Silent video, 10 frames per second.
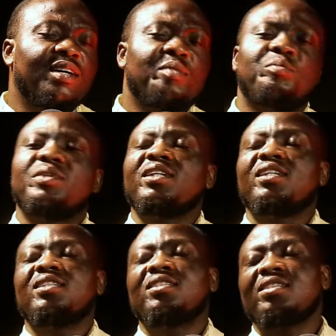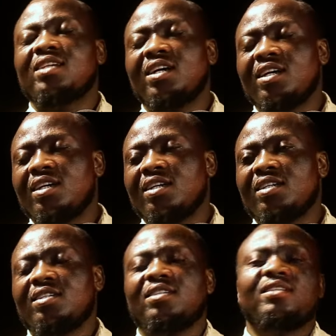I bring in
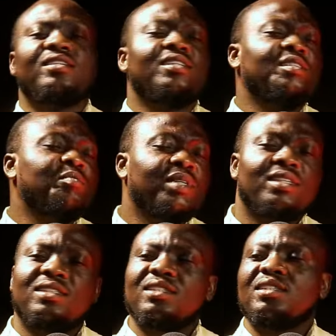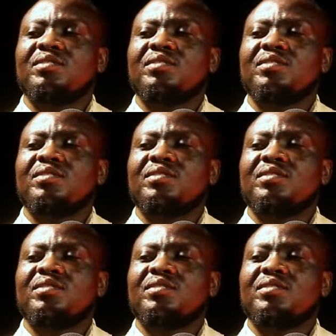now, Meshire